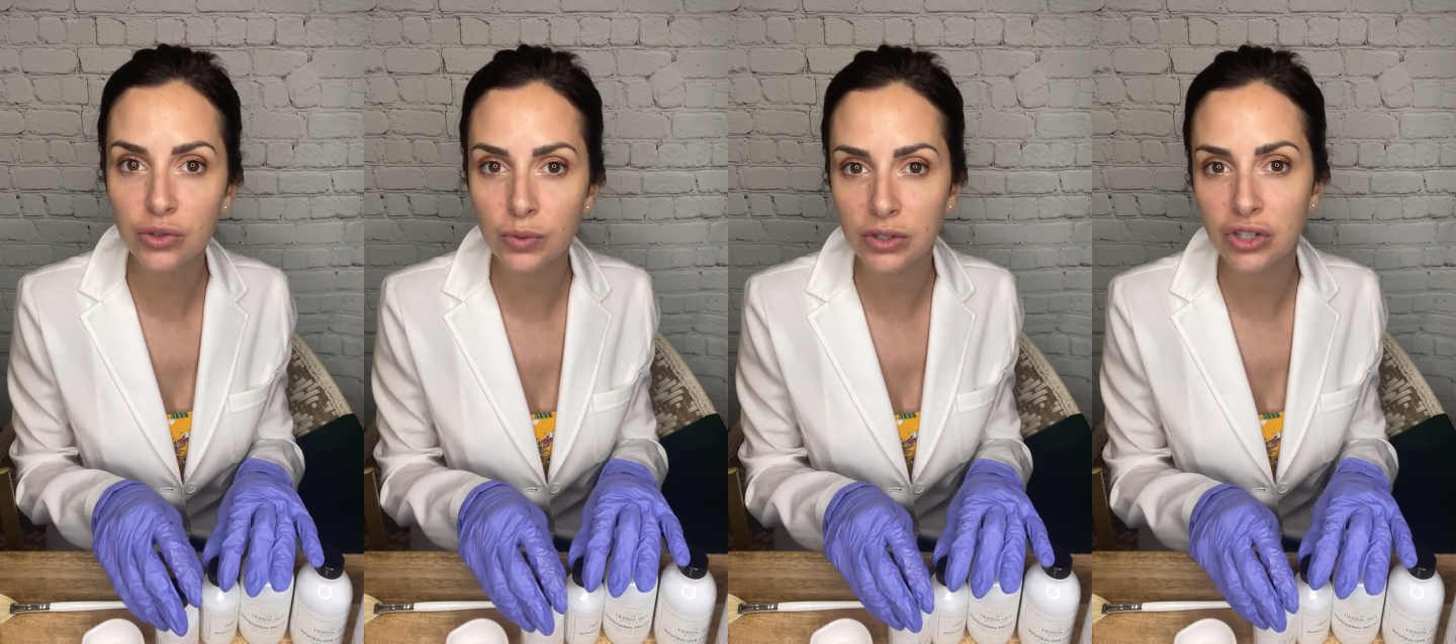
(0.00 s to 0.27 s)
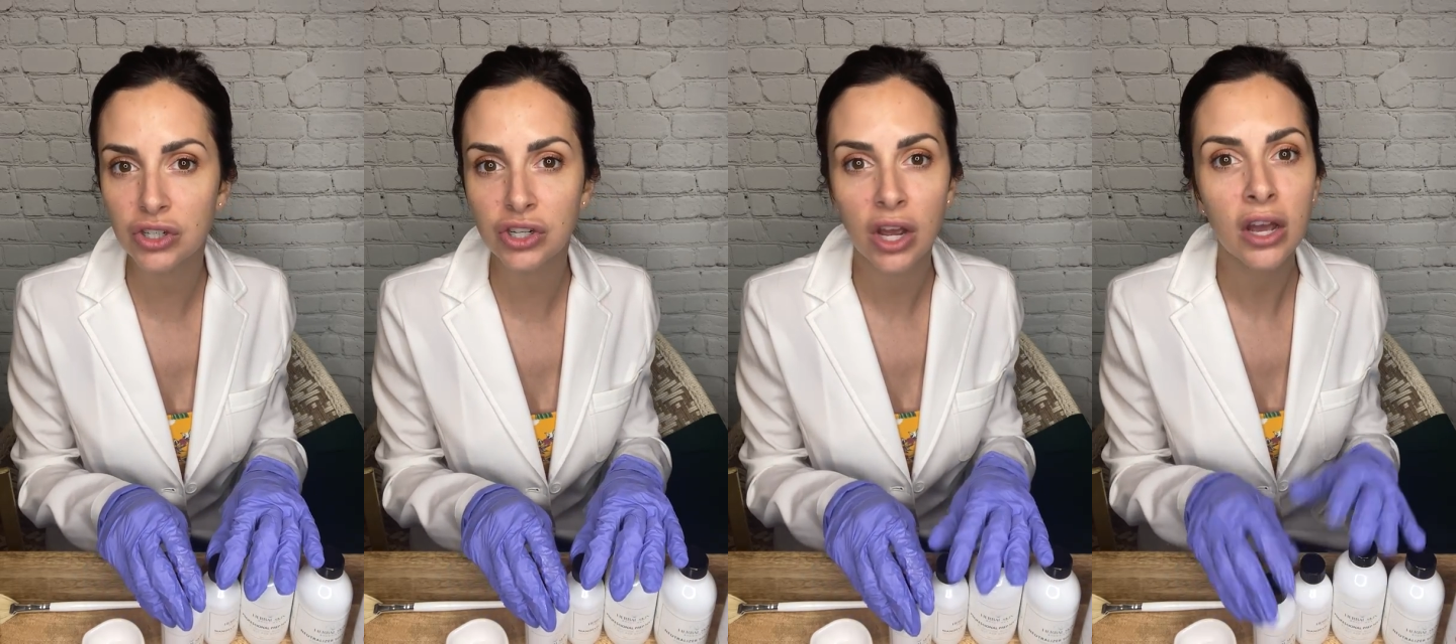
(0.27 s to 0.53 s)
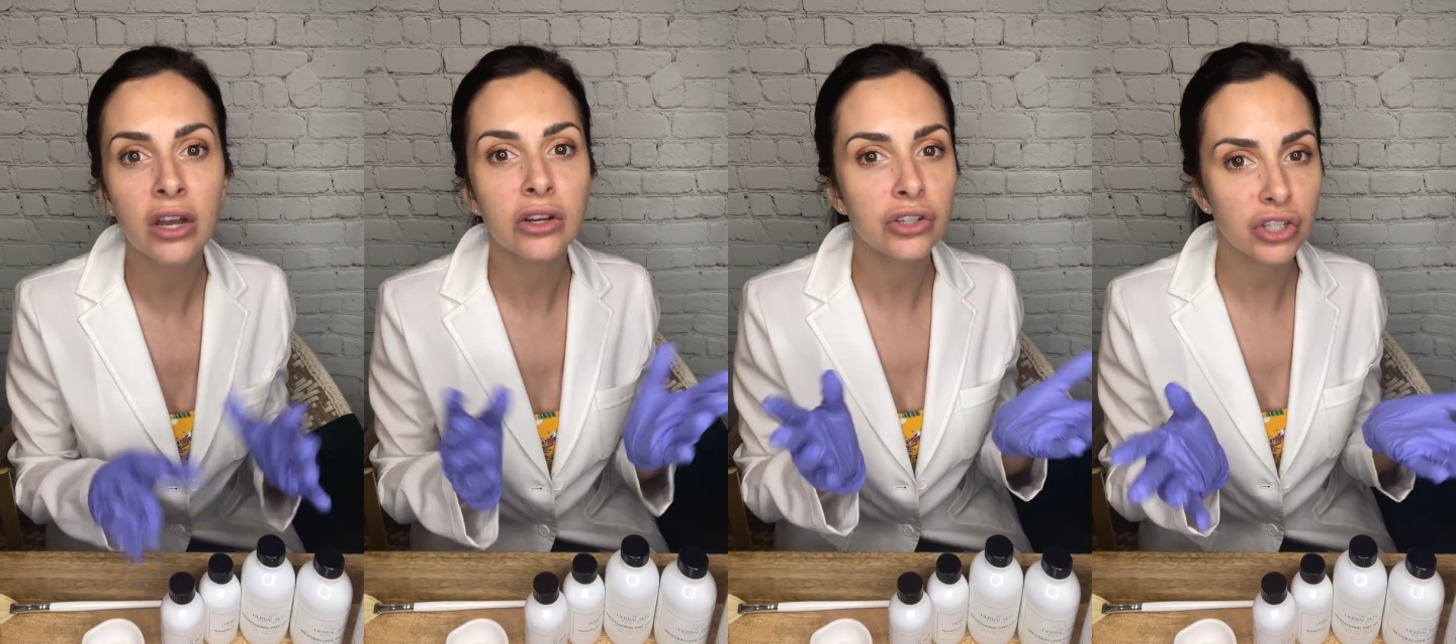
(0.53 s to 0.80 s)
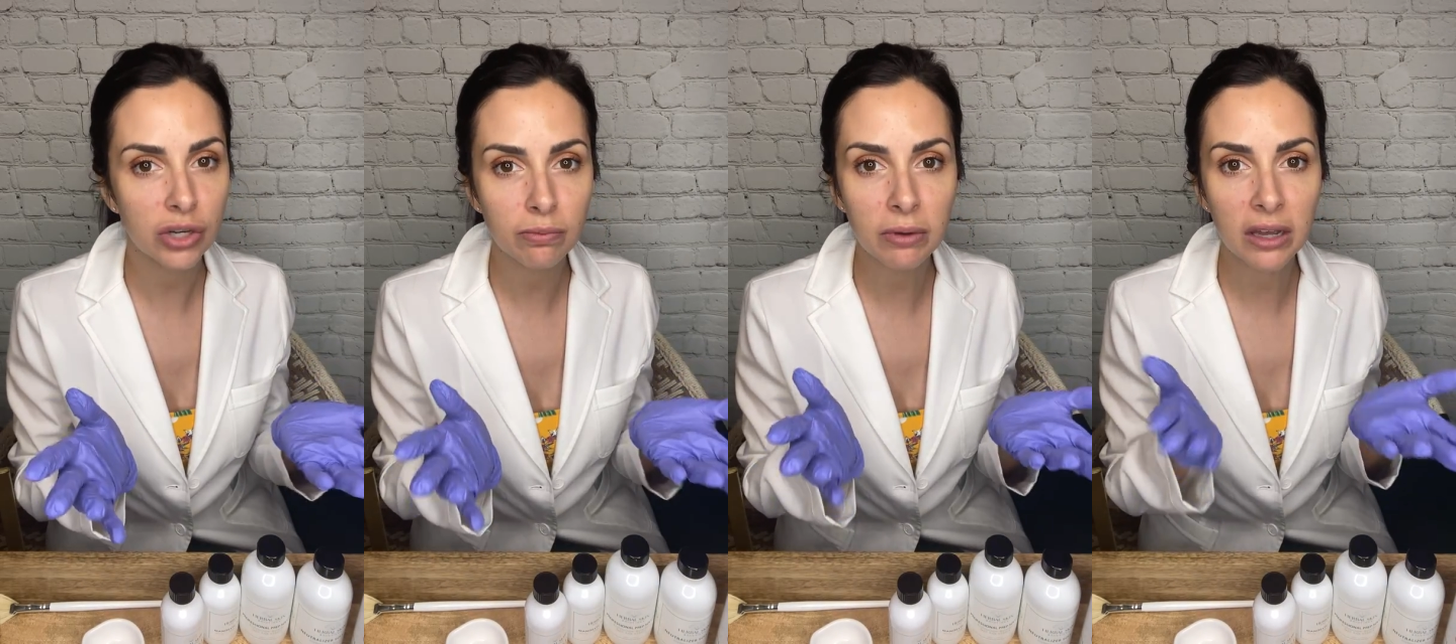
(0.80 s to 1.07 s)
which
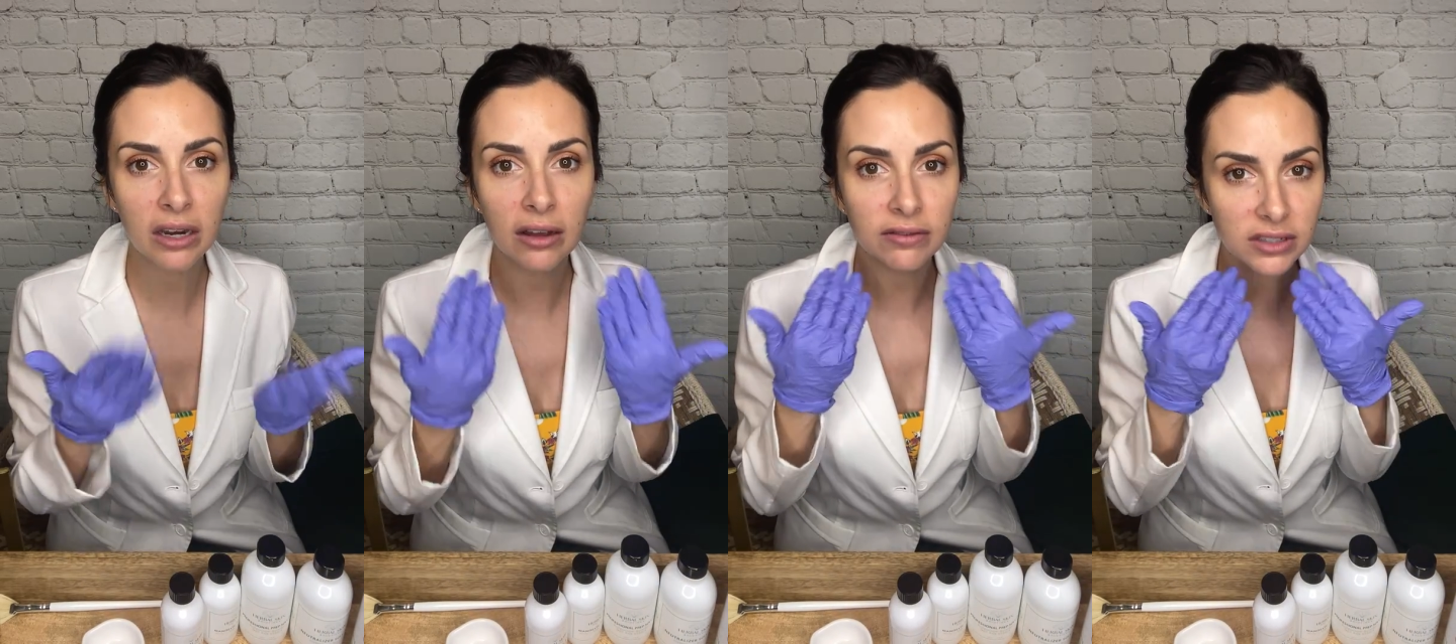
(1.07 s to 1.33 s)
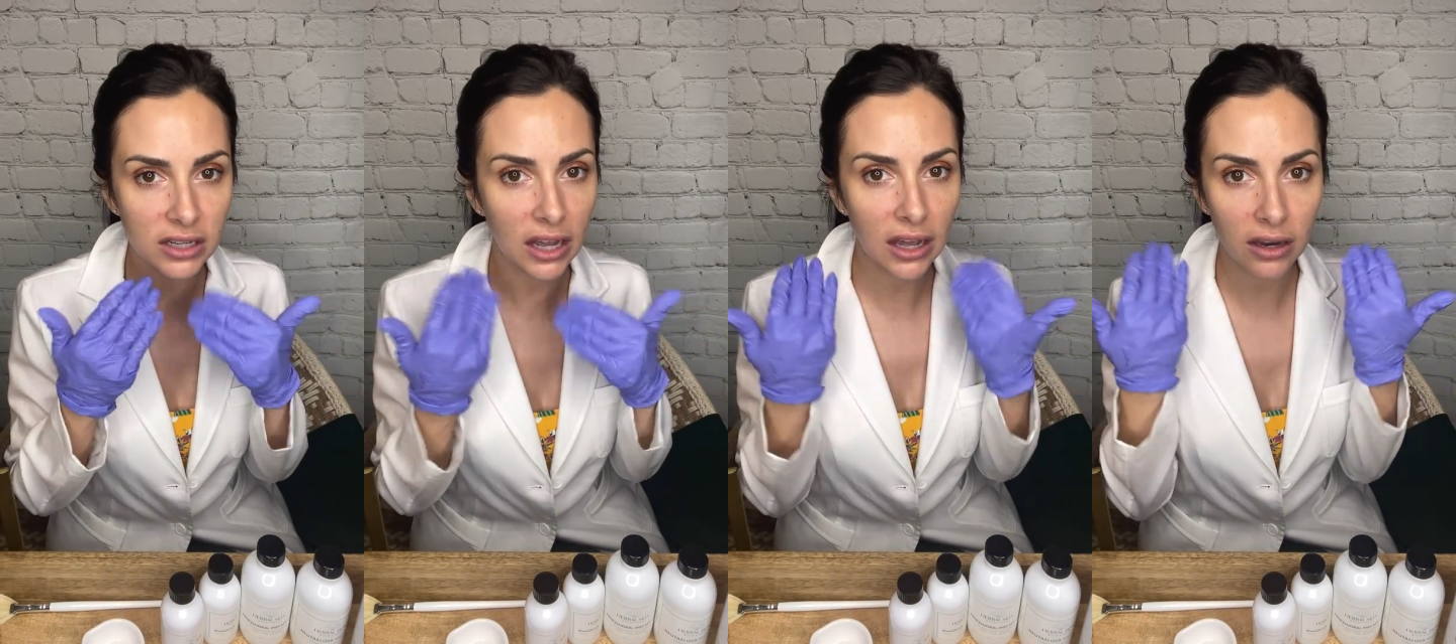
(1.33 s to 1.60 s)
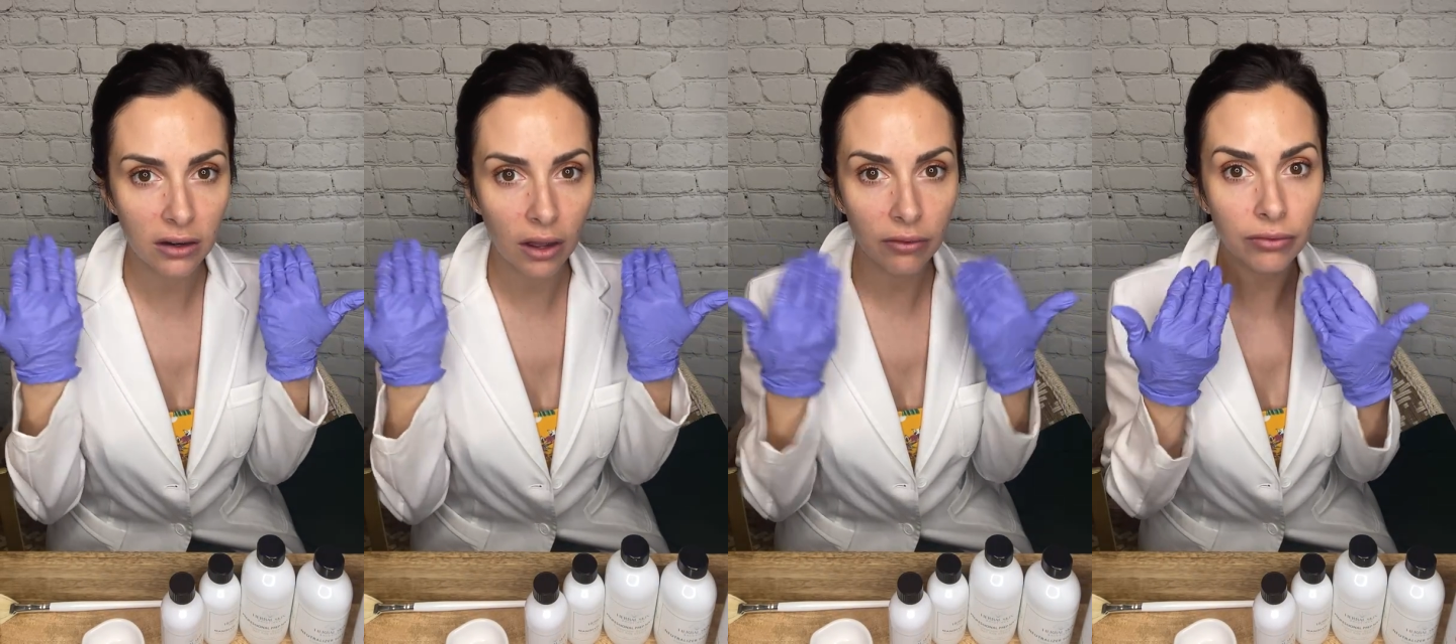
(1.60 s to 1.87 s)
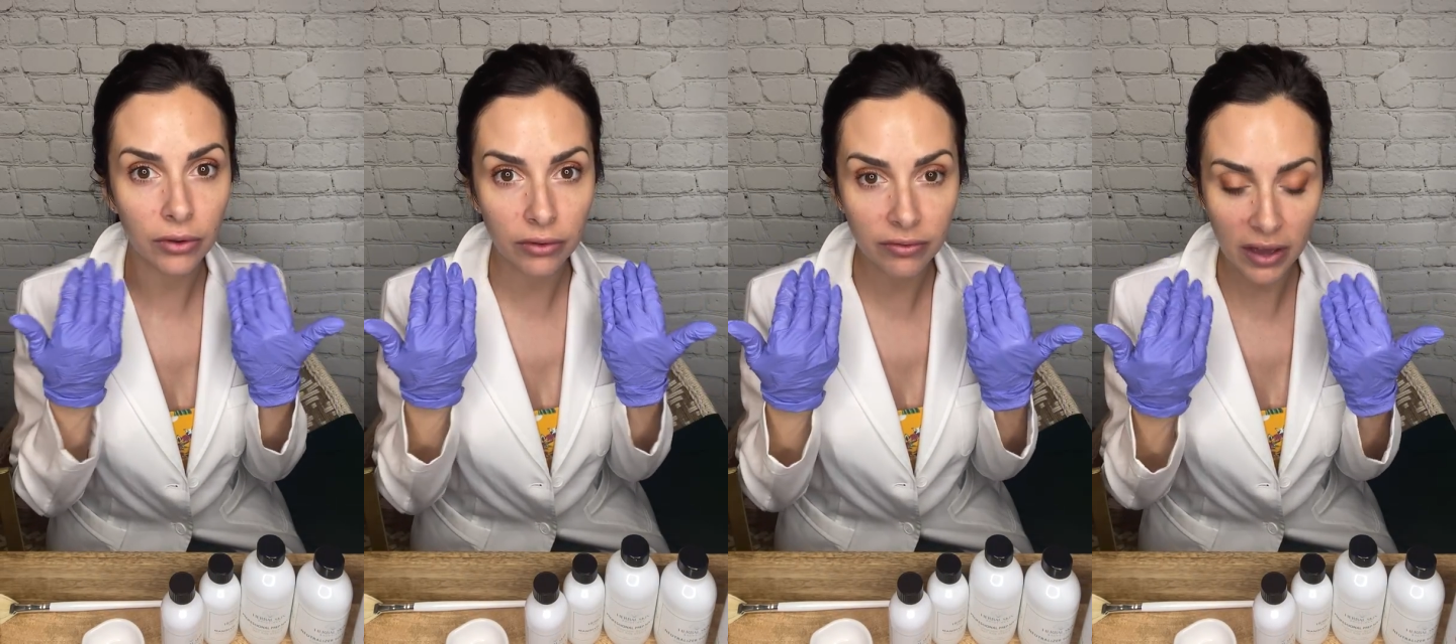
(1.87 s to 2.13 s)
should be enough to get a
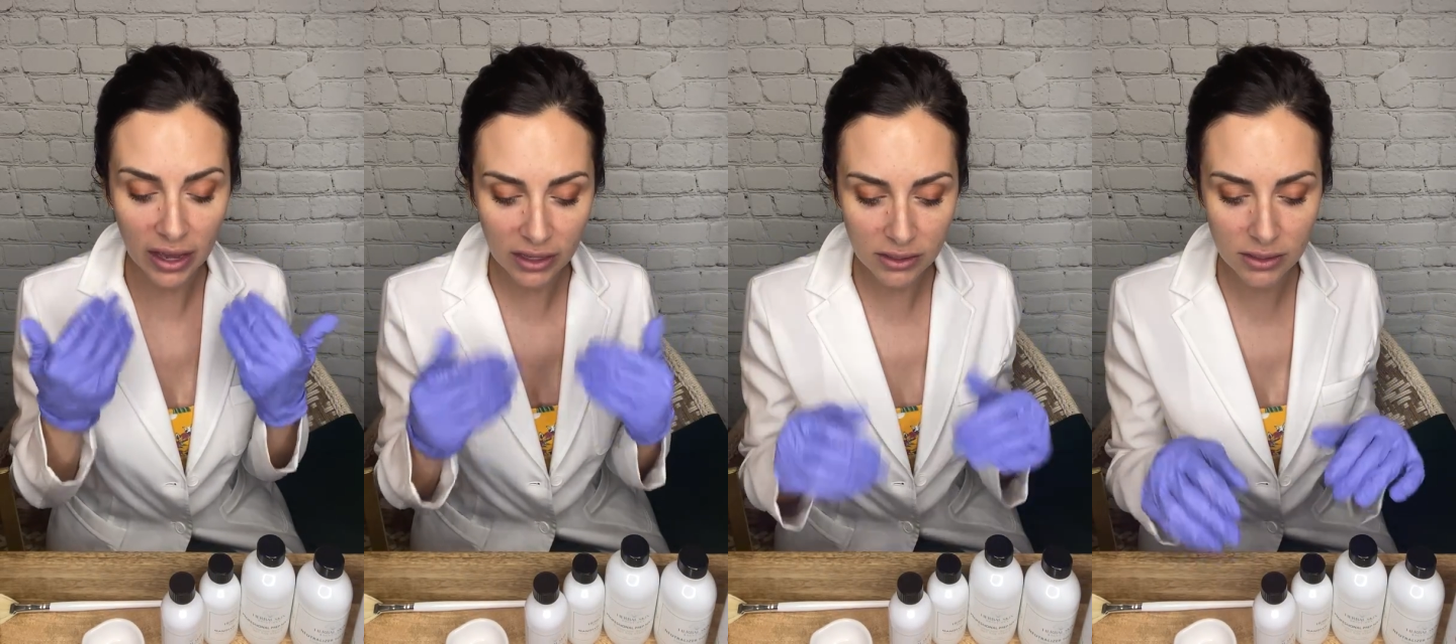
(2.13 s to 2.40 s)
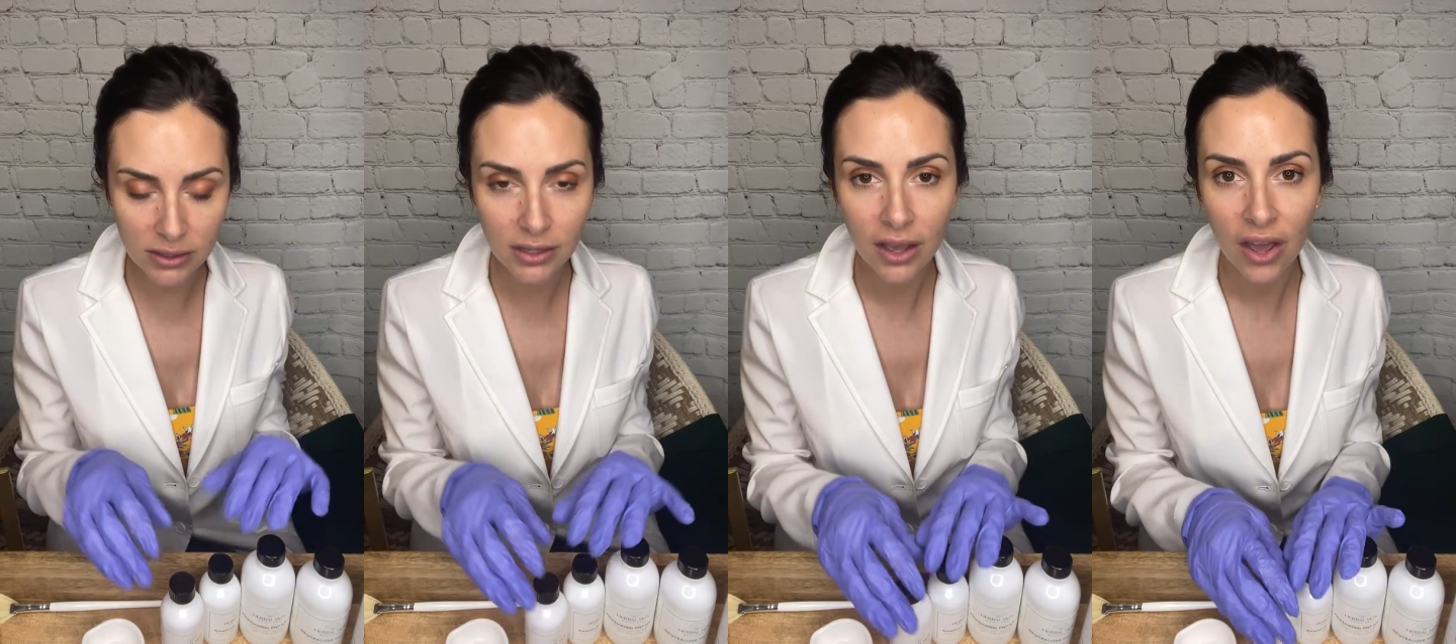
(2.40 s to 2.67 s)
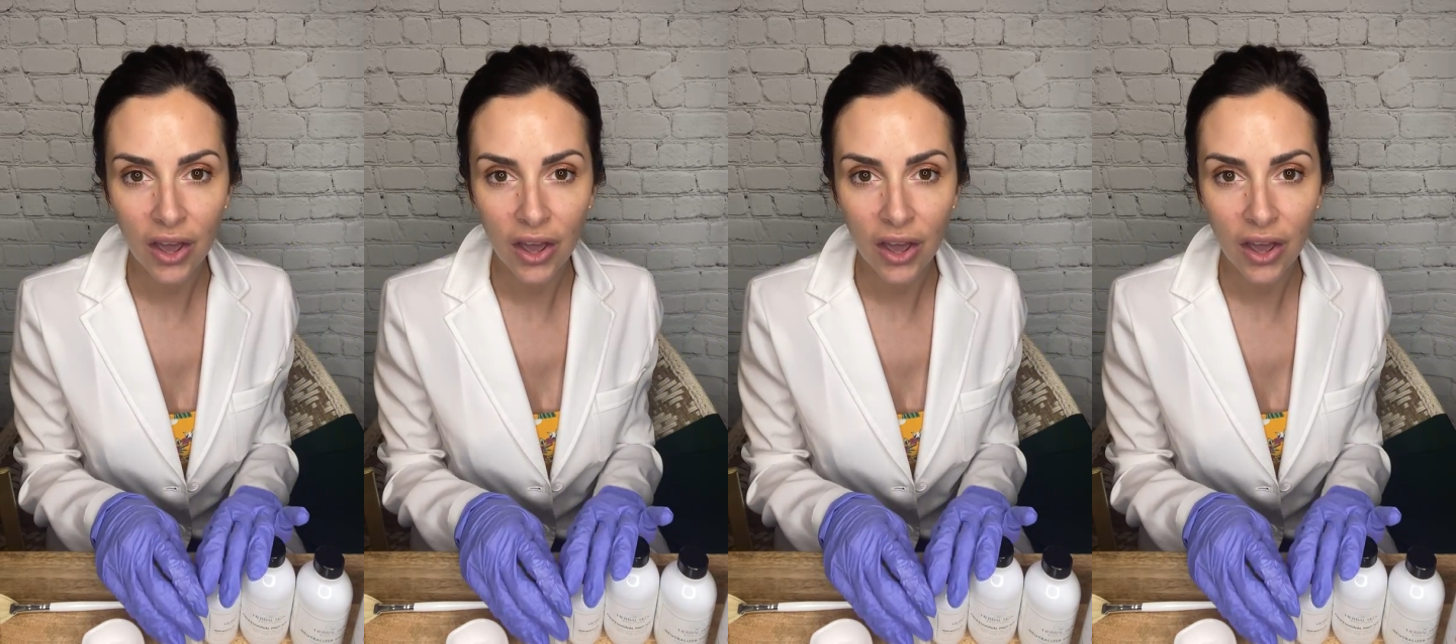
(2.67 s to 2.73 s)
full face,